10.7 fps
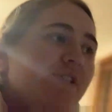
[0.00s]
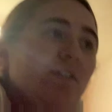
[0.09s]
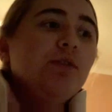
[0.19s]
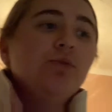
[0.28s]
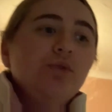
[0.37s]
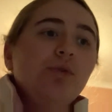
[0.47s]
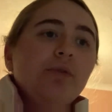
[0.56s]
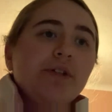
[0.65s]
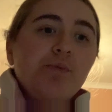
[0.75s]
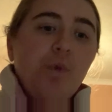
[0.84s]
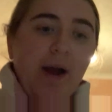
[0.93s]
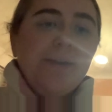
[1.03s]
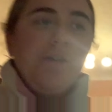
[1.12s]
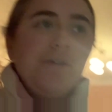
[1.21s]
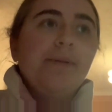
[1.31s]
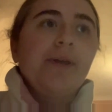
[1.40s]
single door is wide
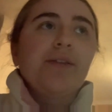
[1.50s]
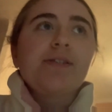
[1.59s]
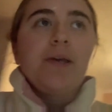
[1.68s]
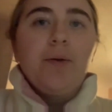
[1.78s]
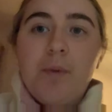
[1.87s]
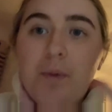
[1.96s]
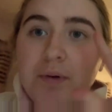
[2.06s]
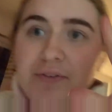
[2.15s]
open. So all of